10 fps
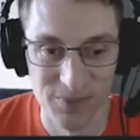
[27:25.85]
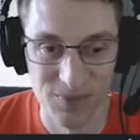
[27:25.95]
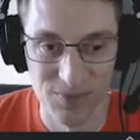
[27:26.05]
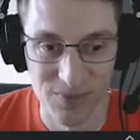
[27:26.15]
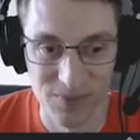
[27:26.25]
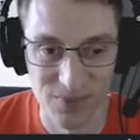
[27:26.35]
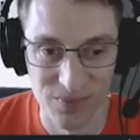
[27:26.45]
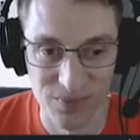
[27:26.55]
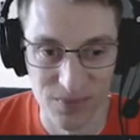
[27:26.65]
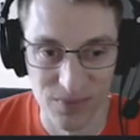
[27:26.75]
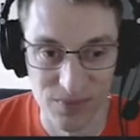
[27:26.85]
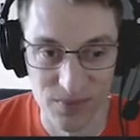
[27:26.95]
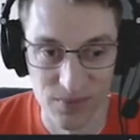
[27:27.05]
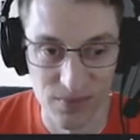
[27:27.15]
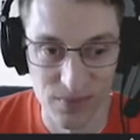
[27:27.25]

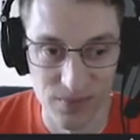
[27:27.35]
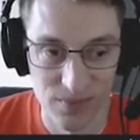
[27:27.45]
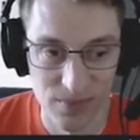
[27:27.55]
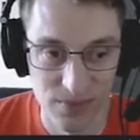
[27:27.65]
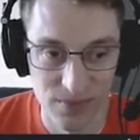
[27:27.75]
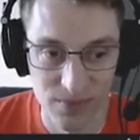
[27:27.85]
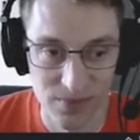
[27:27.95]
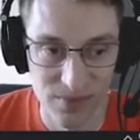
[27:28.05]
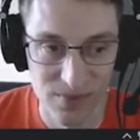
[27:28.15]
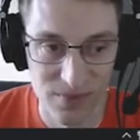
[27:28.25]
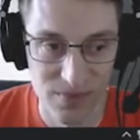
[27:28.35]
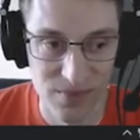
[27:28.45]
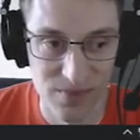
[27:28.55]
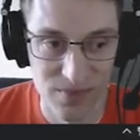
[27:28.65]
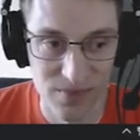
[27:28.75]

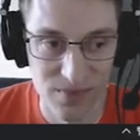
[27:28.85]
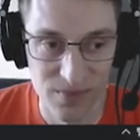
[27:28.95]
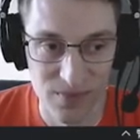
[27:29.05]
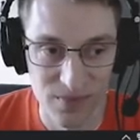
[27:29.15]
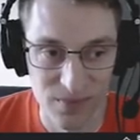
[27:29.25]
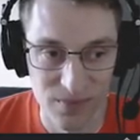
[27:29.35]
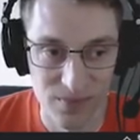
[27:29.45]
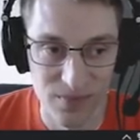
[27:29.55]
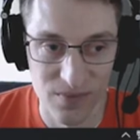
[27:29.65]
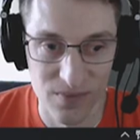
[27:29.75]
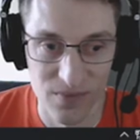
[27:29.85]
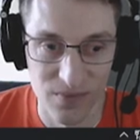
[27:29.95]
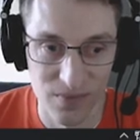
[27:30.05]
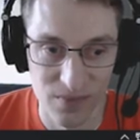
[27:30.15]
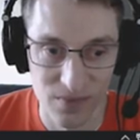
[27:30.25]

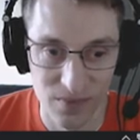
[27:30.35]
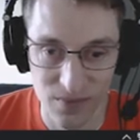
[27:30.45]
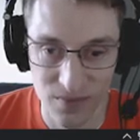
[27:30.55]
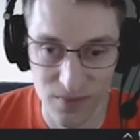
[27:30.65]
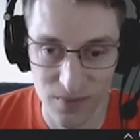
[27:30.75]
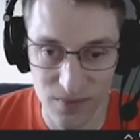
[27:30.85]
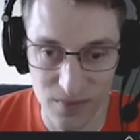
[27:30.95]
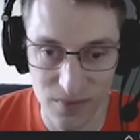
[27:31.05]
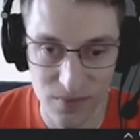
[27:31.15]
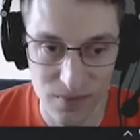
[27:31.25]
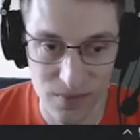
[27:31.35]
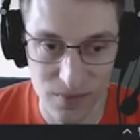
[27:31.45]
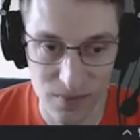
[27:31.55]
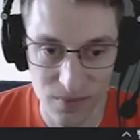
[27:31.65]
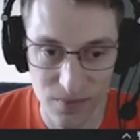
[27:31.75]

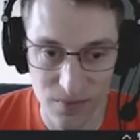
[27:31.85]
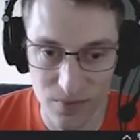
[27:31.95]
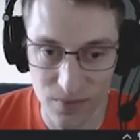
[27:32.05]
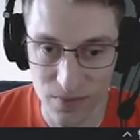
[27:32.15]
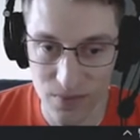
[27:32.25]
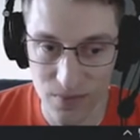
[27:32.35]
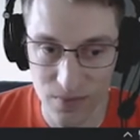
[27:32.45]
(silence)